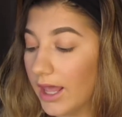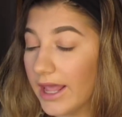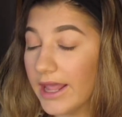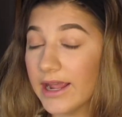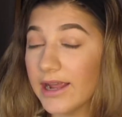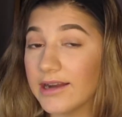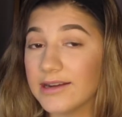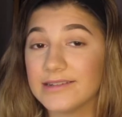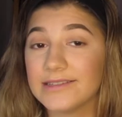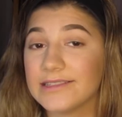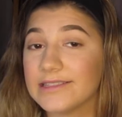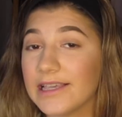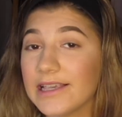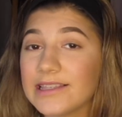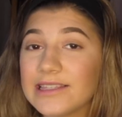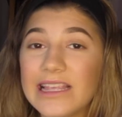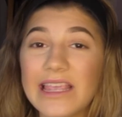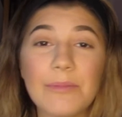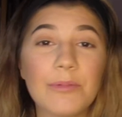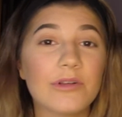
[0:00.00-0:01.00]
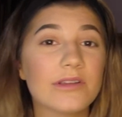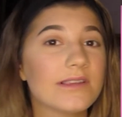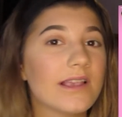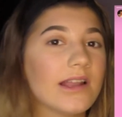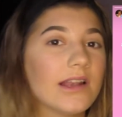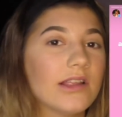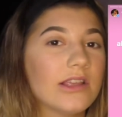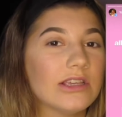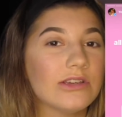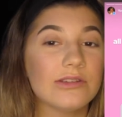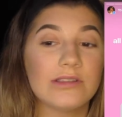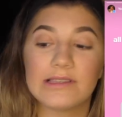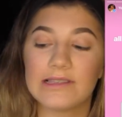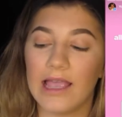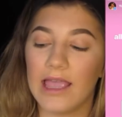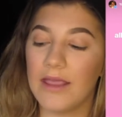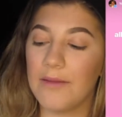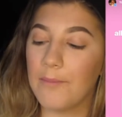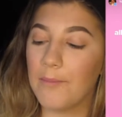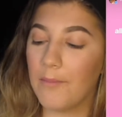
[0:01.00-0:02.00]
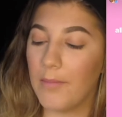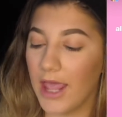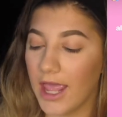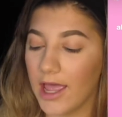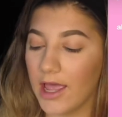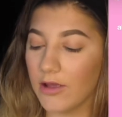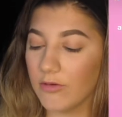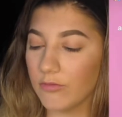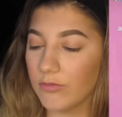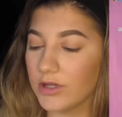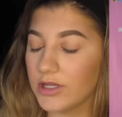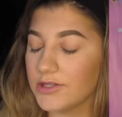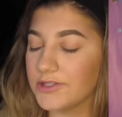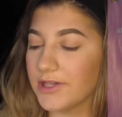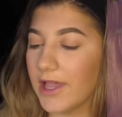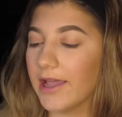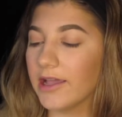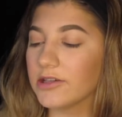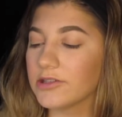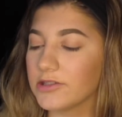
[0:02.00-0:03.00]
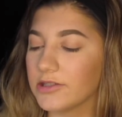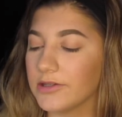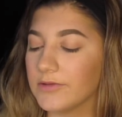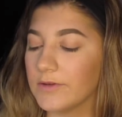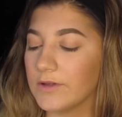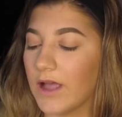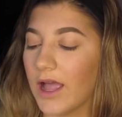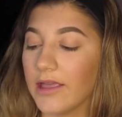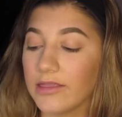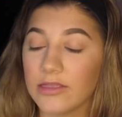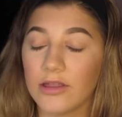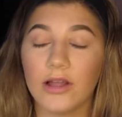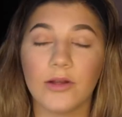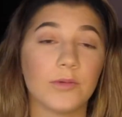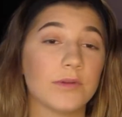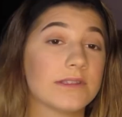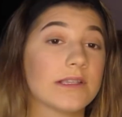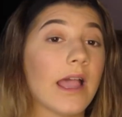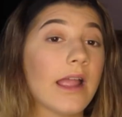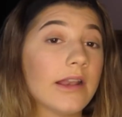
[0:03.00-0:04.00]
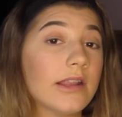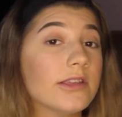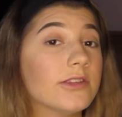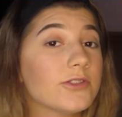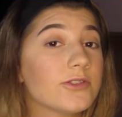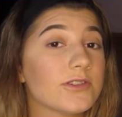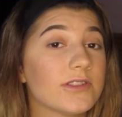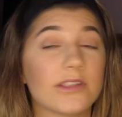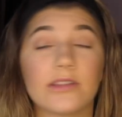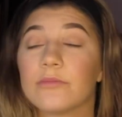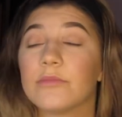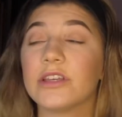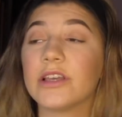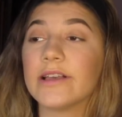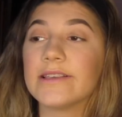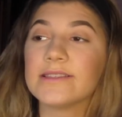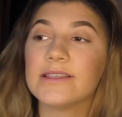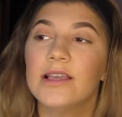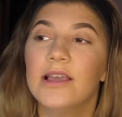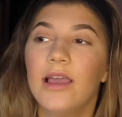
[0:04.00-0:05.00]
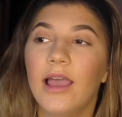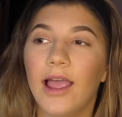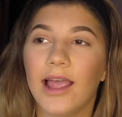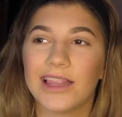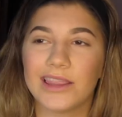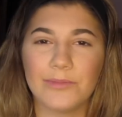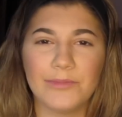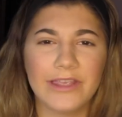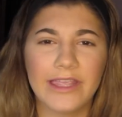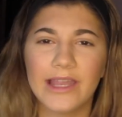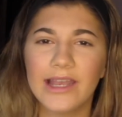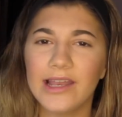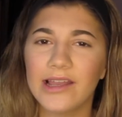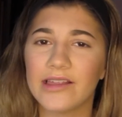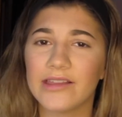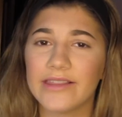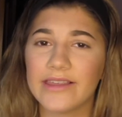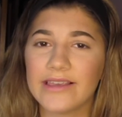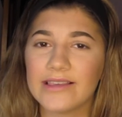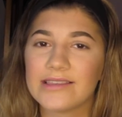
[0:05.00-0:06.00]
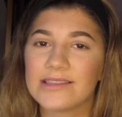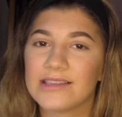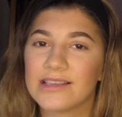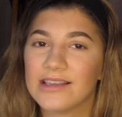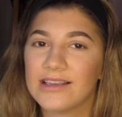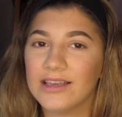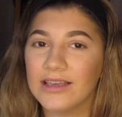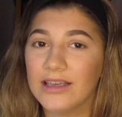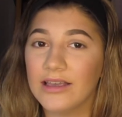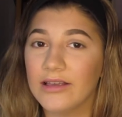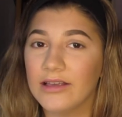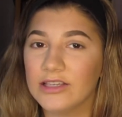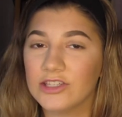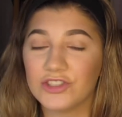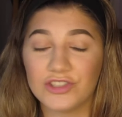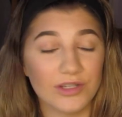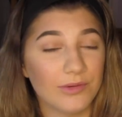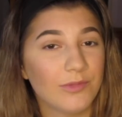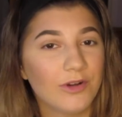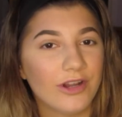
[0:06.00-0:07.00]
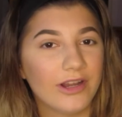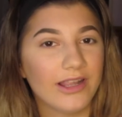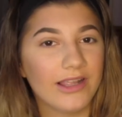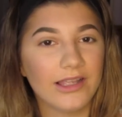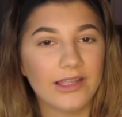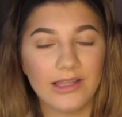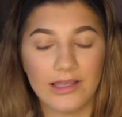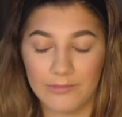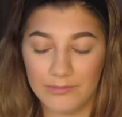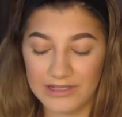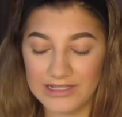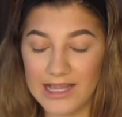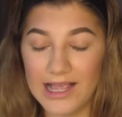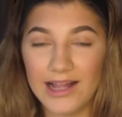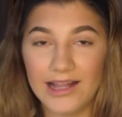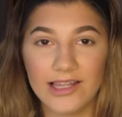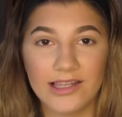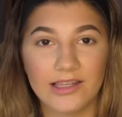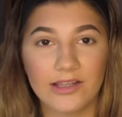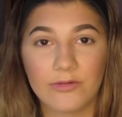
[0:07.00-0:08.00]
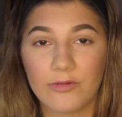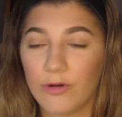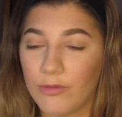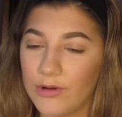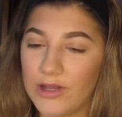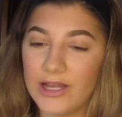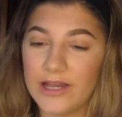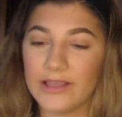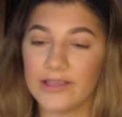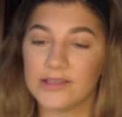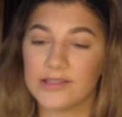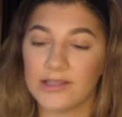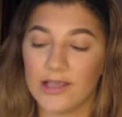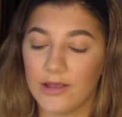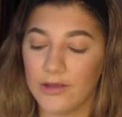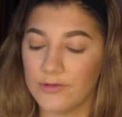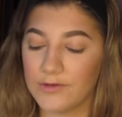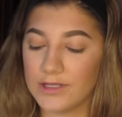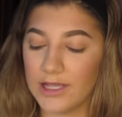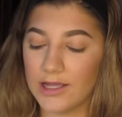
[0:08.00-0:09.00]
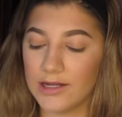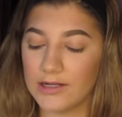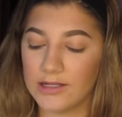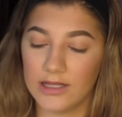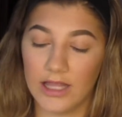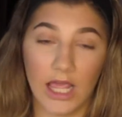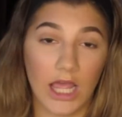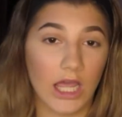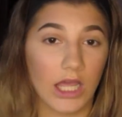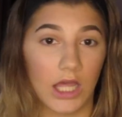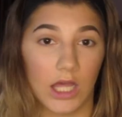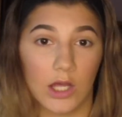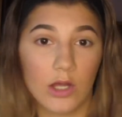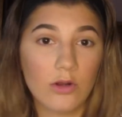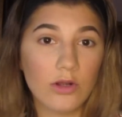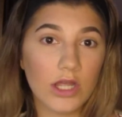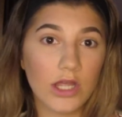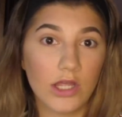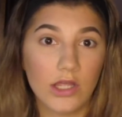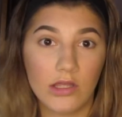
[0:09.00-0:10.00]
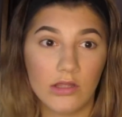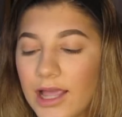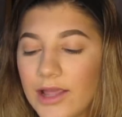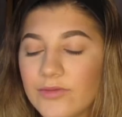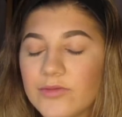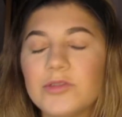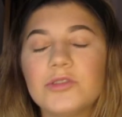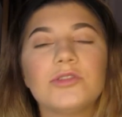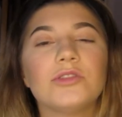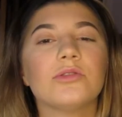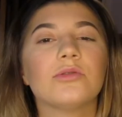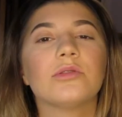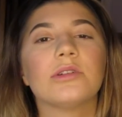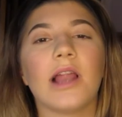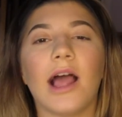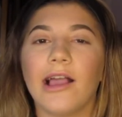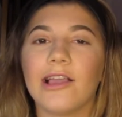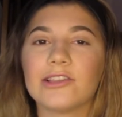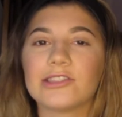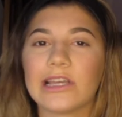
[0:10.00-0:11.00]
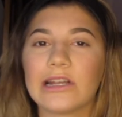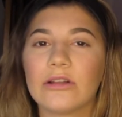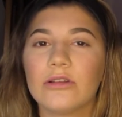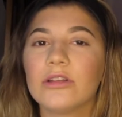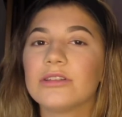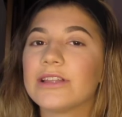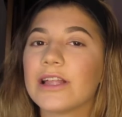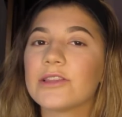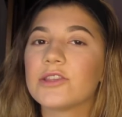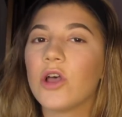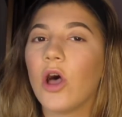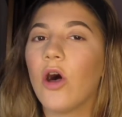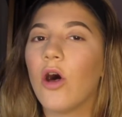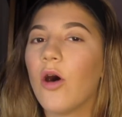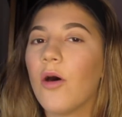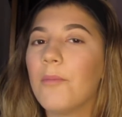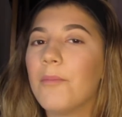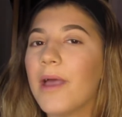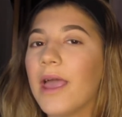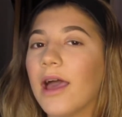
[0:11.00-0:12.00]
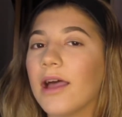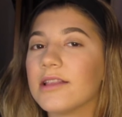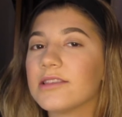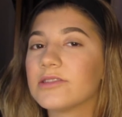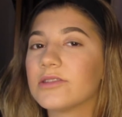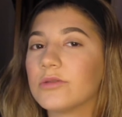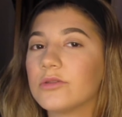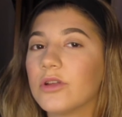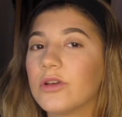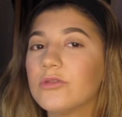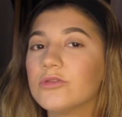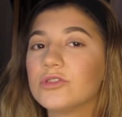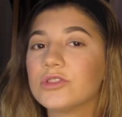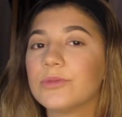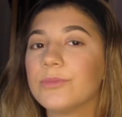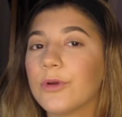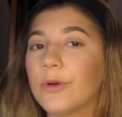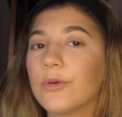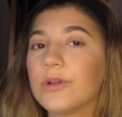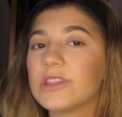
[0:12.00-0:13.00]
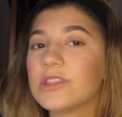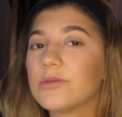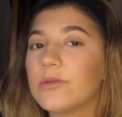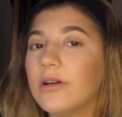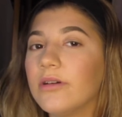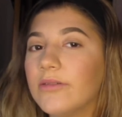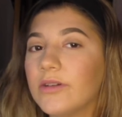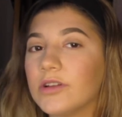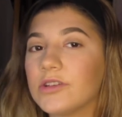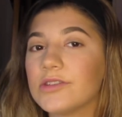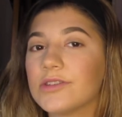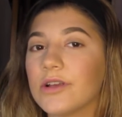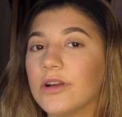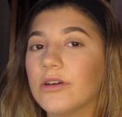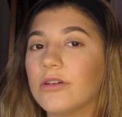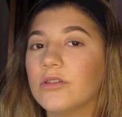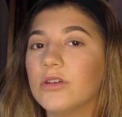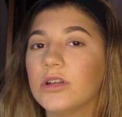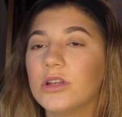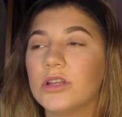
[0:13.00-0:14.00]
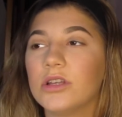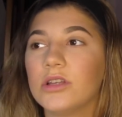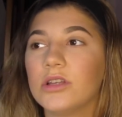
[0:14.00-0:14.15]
and 60% of you said matte, which actually I thought was kind of interesting because at the beginning of this, shimmery and metallic were winning, so I was kind of like, okay, I have to do an eyeshadow look that's all matte, so no shimmer whatsoever, so